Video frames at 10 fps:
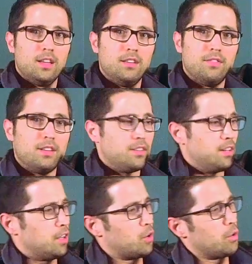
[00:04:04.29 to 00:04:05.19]
Invented
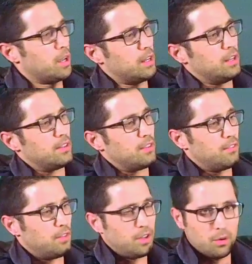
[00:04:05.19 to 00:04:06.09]
and created. It's a
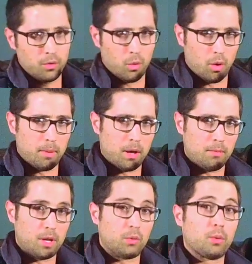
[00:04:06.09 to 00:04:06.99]
video
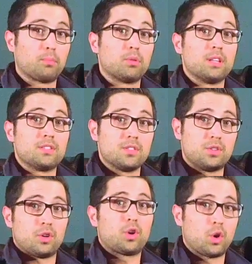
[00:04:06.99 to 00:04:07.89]
doorbell, and it replaces
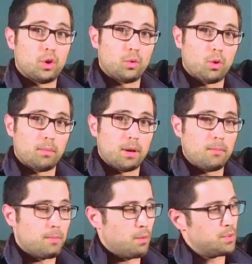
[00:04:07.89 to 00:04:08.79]
your current
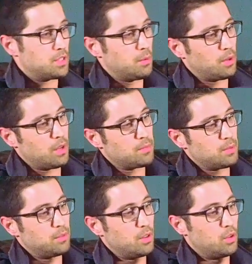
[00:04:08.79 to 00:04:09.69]
doorbell. And when someone comes
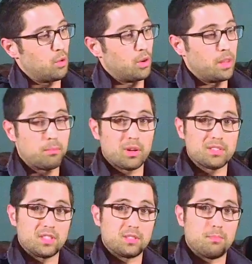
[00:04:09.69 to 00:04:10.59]
up to the door and they
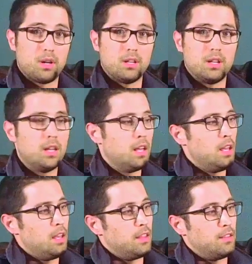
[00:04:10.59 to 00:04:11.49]
press this button
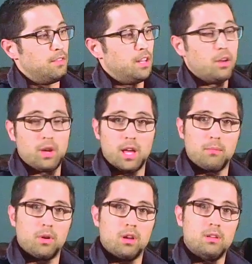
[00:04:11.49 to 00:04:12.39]
the video
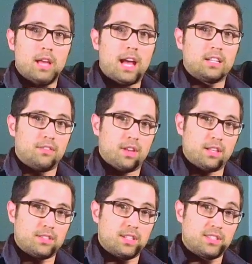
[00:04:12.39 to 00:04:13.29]
camera
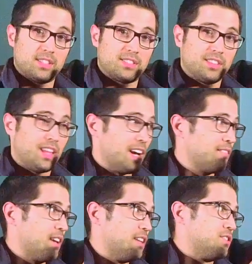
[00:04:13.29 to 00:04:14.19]
activates and it sends
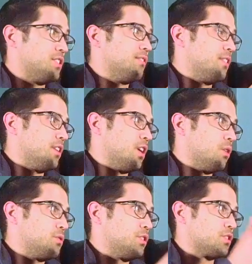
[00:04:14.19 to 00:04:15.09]
live HD
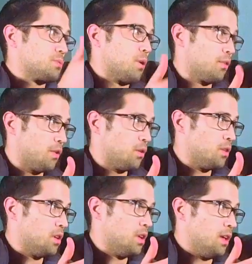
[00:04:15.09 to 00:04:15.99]
video to your
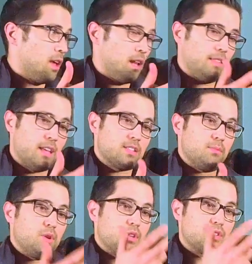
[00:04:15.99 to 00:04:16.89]
smartphone. And at that
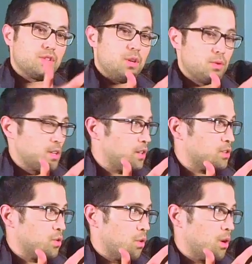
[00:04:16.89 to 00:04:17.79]
time, you can see who's at your
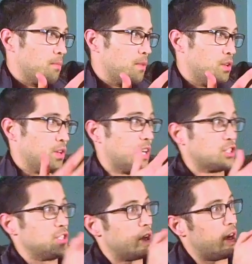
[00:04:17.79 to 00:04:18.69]
door and you can
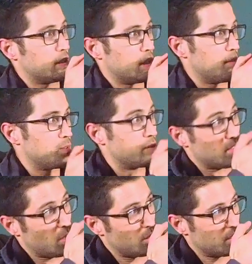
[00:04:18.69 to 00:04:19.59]
actually talk to them. So
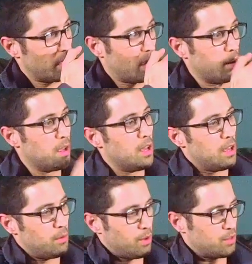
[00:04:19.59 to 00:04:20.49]
say who's there,
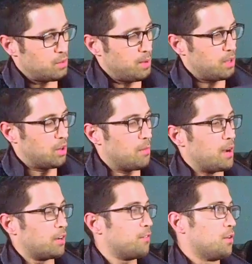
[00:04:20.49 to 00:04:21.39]
and we have a speaker and a
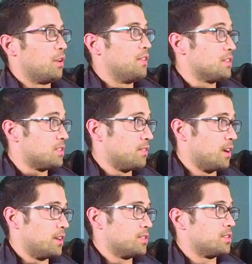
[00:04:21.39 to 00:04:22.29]
microphone on this
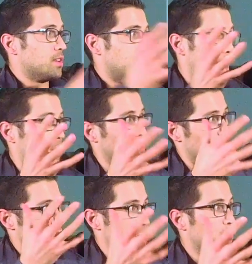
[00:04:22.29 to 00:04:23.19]
device, and out
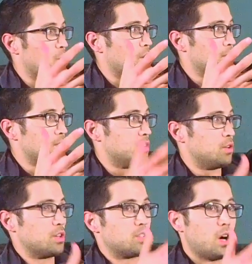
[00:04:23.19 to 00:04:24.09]
comes your voice, and
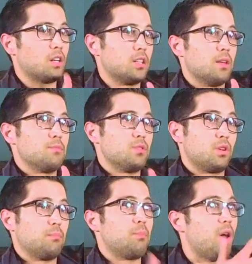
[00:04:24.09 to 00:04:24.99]
you can talk to them. So you
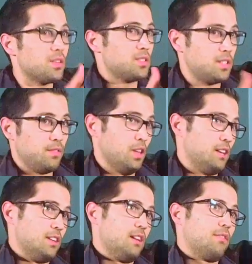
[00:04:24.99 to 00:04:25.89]
can positively
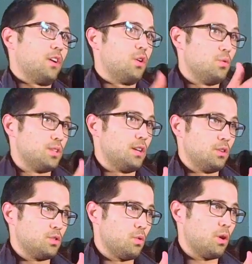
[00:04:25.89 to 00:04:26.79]
identify who's at
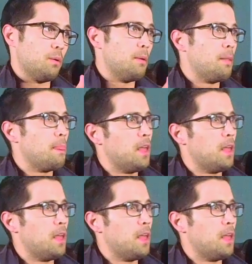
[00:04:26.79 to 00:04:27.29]
your door.